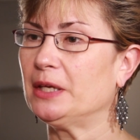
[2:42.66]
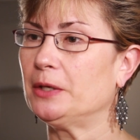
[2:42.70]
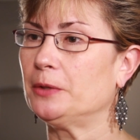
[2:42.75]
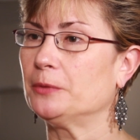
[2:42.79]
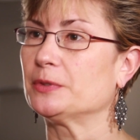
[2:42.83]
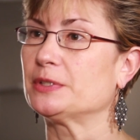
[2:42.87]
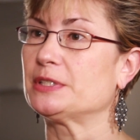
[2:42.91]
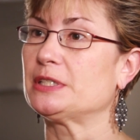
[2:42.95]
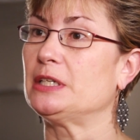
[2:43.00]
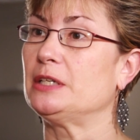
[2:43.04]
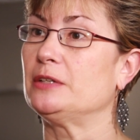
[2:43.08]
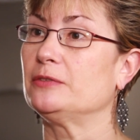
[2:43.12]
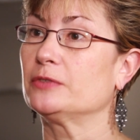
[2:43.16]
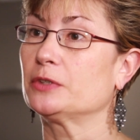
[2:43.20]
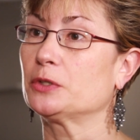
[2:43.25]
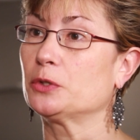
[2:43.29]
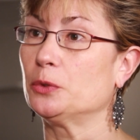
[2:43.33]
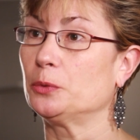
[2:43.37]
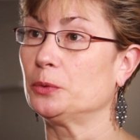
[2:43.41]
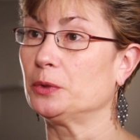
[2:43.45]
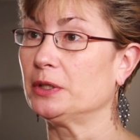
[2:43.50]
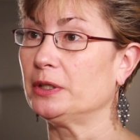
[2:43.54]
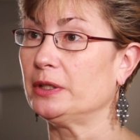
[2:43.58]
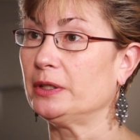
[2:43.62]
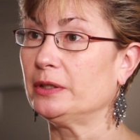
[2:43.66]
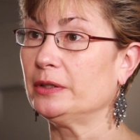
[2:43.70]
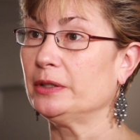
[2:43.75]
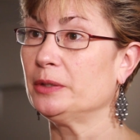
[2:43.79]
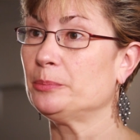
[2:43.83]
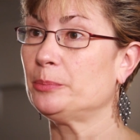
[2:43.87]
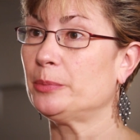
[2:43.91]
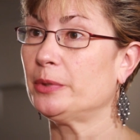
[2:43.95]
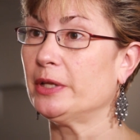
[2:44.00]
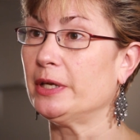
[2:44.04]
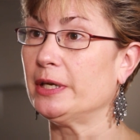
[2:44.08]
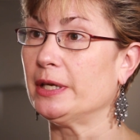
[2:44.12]
he received
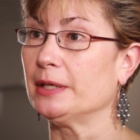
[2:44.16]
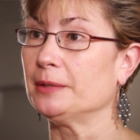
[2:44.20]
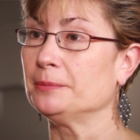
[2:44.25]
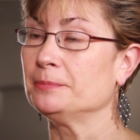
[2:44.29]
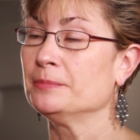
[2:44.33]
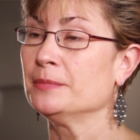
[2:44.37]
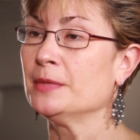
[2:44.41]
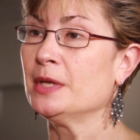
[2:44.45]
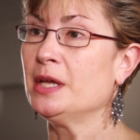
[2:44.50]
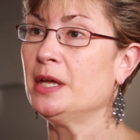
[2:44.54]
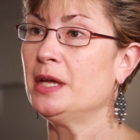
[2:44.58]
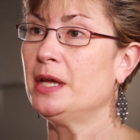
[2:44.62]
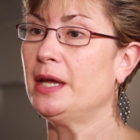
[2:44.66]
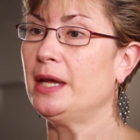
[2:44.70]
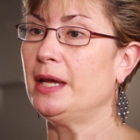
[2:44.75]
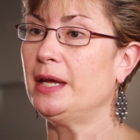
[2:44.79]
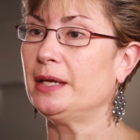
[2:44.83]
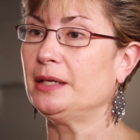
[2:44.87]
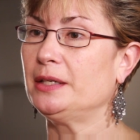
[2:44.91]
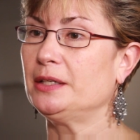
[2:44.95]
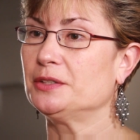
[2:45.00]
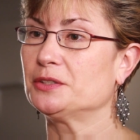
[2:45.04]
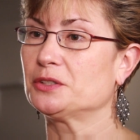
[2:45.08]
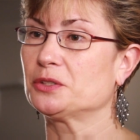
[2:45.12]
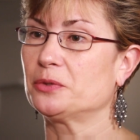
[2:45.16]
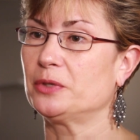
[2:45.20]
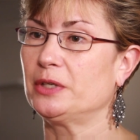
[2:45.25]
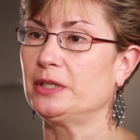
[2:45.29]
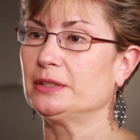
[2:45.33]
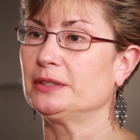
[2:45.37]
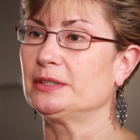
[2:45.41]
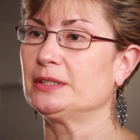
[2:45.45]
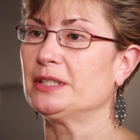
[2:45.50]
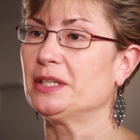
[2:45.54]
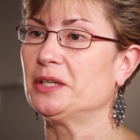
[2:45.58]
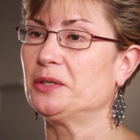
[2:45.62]
cochlear implant, and his
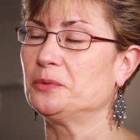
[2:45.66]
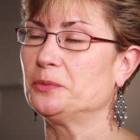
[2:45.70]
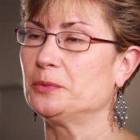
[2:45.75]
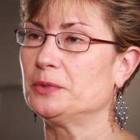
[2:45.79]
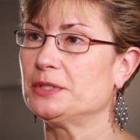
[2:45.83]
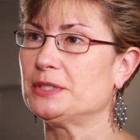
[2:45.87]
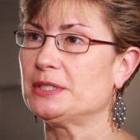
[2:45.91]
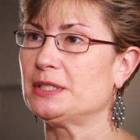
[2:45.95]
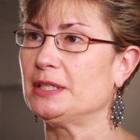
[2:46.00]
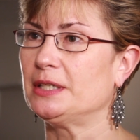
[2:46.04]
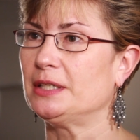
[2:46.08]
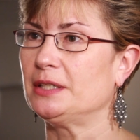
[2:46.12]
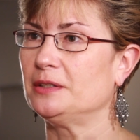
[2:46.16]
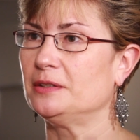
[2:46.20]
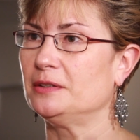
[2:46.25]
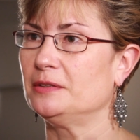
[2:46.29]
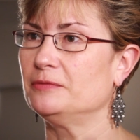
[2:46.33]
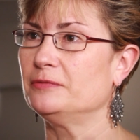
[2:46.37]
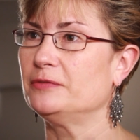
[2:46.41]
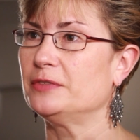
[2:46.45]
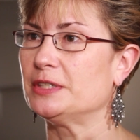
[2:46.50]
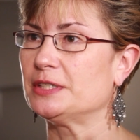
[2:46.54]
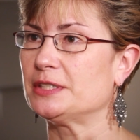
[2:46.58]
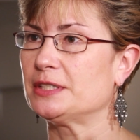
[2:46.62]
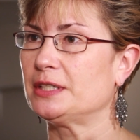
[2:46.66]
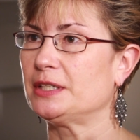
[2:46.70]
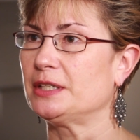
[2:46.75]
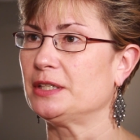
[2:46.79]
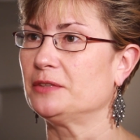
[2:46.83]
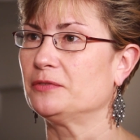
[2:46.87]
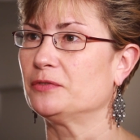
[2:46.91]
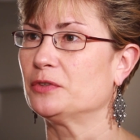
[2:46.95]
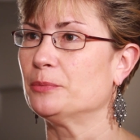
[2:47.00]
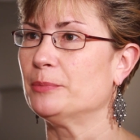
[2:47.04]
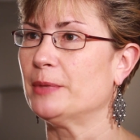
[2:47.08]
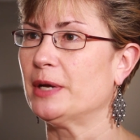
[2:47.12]
grandson was in
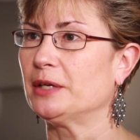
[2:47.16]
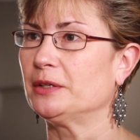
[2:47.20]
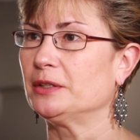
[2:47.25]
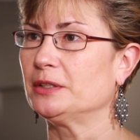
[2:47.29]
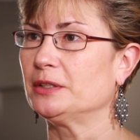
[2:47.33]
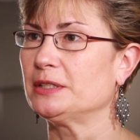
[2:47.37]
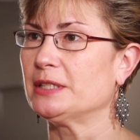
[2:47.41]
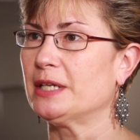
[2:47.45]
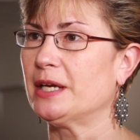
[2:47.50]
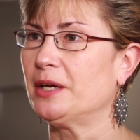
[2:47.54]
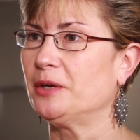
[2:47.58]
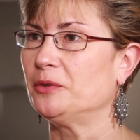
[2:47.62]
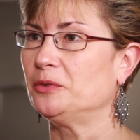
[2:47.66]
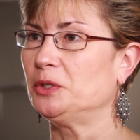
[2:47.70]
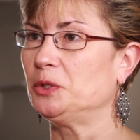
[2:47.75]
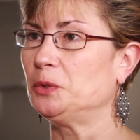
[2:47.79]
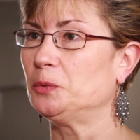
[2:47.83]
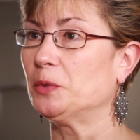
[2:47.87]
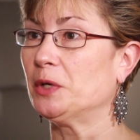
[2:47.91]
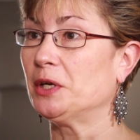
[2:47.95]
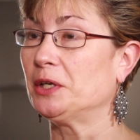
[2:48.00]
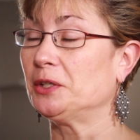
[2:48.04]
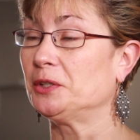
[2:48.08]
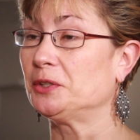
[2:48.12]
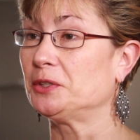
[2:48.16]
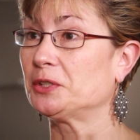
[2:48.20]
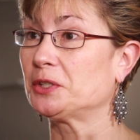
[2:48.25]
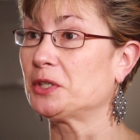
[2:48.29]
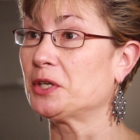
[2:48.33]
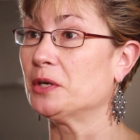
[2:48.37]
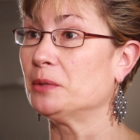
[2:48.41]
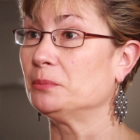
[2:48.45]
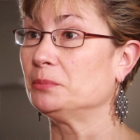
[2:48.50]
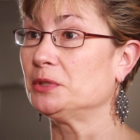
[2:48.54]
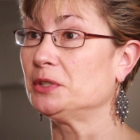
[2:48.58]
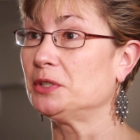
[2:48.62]
visiting from out of town and wanted to
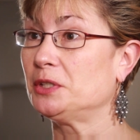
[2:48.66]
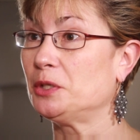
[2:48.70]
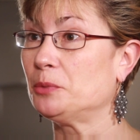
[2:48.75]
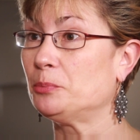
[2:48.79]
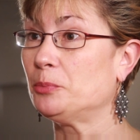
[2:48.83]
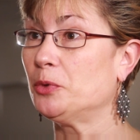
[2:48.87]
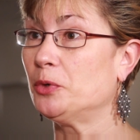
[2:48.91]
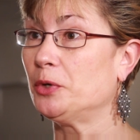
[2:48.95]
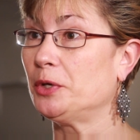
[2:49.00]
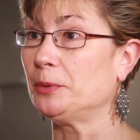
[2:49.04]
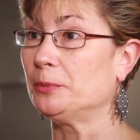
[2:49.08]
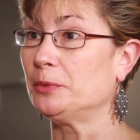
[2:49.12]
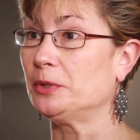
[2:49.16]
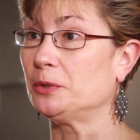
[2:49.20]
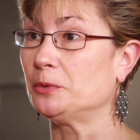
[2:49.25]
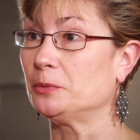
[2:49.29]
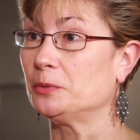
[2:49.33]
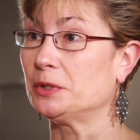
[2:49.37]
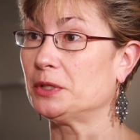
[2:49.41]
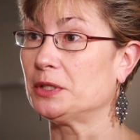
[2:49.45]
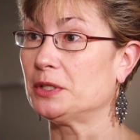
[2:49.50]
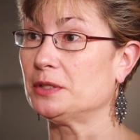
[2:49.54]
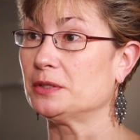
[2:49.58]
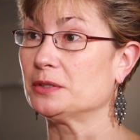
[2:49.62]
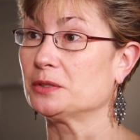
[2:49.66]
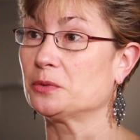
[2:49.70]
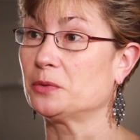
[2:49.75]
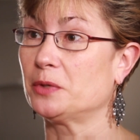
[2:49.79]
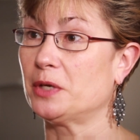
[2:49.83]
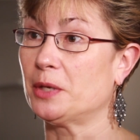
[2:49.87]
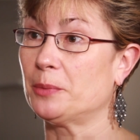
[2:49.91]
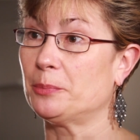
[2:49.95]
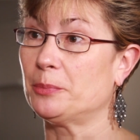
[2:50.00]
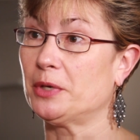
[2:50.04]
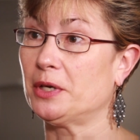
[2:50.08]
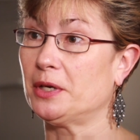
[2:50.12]
come to the appointment with his
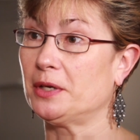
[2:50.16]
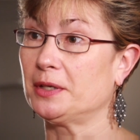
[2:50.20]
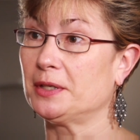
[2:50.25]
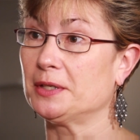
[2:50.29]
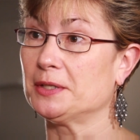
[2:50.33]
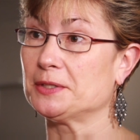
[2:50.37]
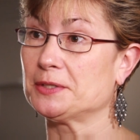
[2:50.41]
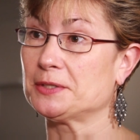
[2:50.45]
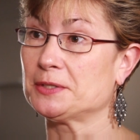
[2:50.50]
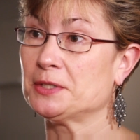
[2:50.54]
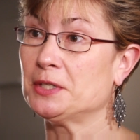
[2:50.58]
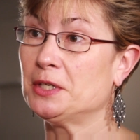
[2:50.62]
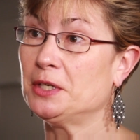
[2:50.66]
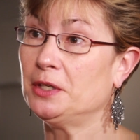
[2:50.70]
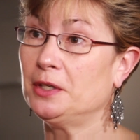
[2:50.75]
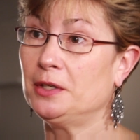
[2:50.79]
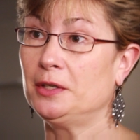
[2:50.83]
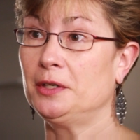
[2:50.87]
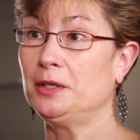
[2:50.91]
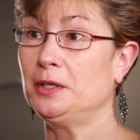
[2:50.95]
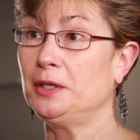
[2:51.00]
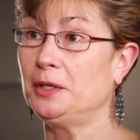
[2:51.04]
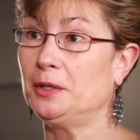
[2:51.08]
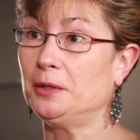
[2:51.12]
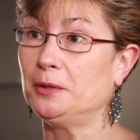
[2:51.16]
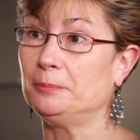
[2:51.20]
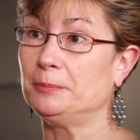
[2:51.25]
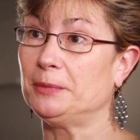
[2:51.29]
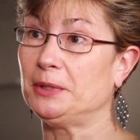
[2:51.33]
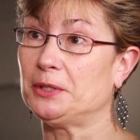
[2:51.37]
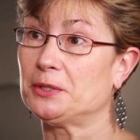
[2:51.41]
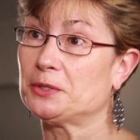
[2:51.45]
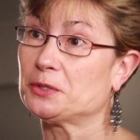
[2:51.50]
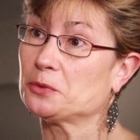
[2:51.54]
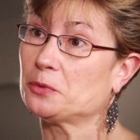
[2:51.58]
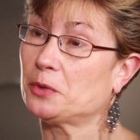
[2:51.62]
grandpa because him
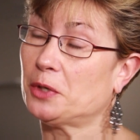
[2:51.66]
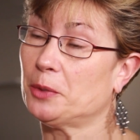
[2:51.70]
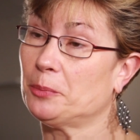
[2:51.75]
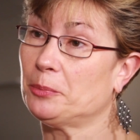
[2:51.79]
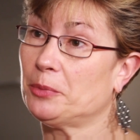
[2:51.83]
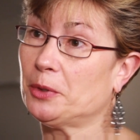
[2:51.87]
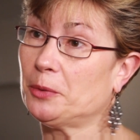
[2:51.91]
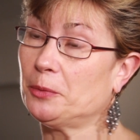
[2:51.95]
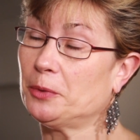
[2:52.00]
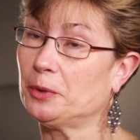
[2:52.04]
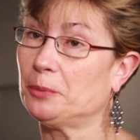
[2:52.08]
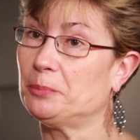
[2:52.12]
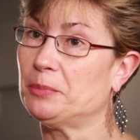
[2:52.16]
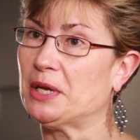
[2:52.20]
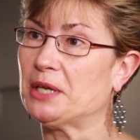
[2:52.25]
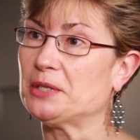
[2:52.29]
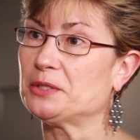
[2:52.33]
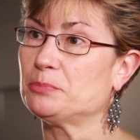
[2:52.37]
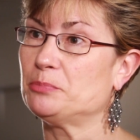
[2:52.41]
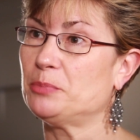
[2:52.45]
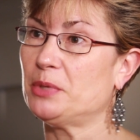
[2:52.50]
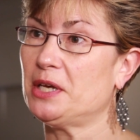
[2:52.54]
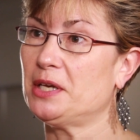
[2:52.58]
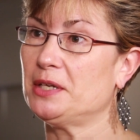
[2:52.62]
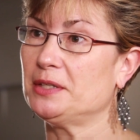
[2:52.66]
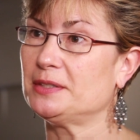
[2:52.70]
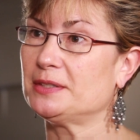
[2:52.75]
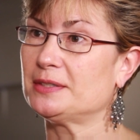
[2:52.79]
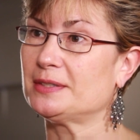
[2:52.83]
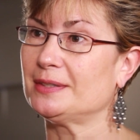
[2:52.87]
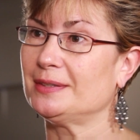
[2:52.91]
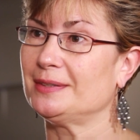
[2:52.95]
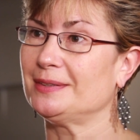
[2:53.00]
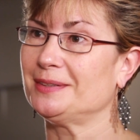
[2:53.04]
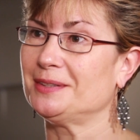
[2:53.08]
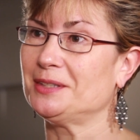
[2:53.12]
and his grandpa were best
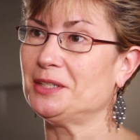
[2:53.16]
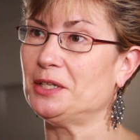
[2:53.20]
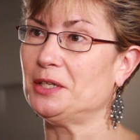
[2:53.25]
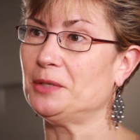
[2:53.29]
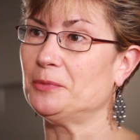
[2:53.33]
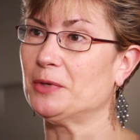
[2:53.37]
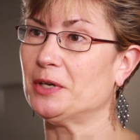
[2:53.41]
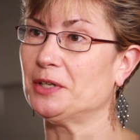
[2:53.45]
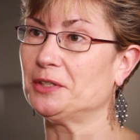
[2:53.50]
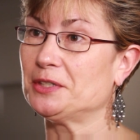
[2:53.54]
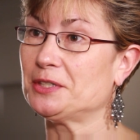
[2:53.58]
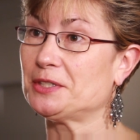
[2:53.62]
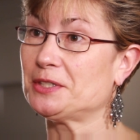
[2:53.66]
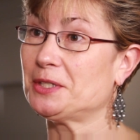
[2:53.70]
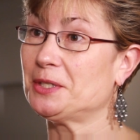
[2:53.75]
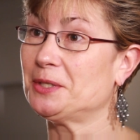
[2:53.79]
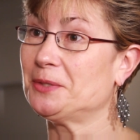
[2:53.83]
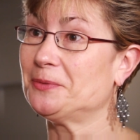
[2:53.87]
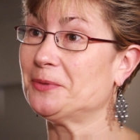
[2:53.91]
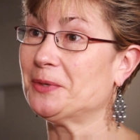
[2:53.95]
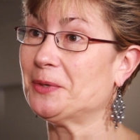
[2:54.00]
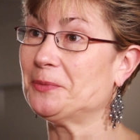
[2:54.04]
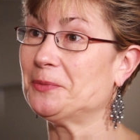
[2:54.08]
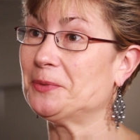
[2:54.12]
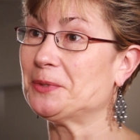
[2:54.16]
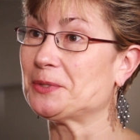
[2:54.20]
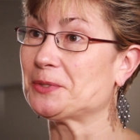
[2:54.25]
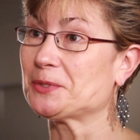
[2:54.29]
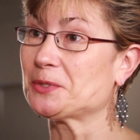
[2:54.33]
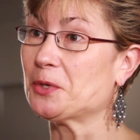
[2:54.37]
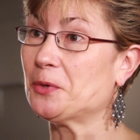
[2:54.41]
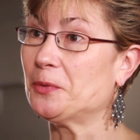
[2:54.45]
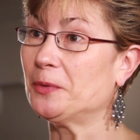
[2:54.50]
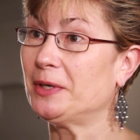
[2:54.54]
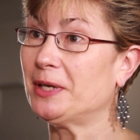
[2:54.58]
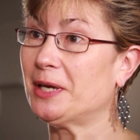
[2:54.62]
buds, and he wanted to see what
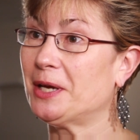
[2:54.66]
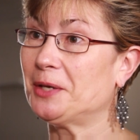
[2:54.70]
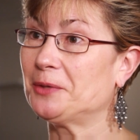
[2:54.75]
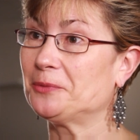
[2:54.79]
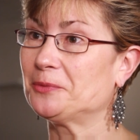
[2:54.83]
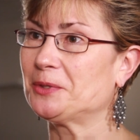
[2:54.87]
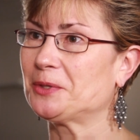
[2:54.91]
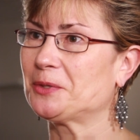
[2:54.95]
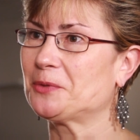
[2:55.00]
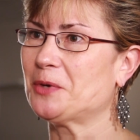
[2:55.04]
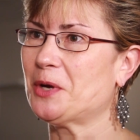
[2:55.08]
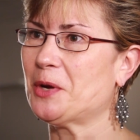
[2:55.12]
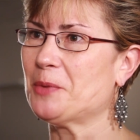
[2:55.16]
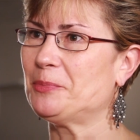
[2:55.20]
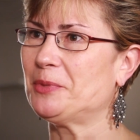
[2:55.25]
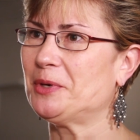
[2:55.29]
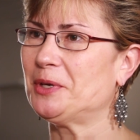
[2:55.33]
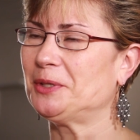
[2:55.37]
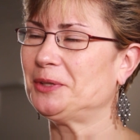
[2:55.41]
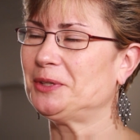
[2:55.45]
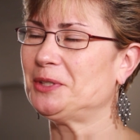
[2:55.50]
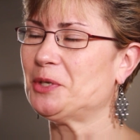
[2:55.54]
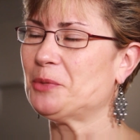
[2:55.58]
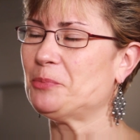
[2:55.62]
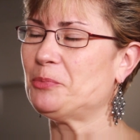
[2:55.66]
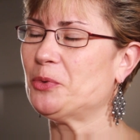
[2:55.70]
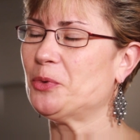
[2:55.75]
was going on with grandpa at the